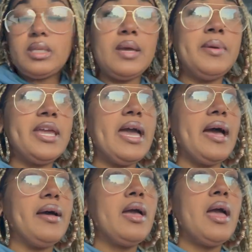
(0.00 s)
But
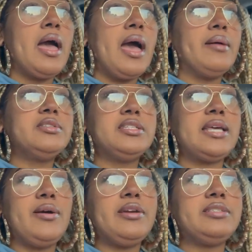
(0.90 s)
yeah, I'm just
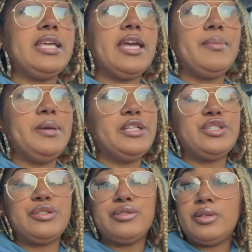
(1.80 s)
out here taking
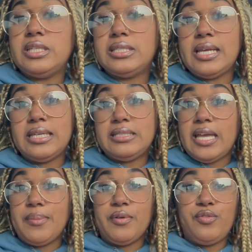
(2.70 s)
pictures on this nice
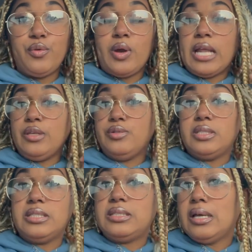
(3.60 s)
day before I lose
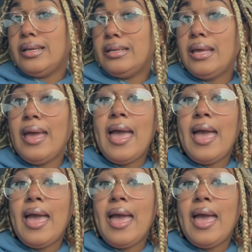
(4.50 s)
the sun.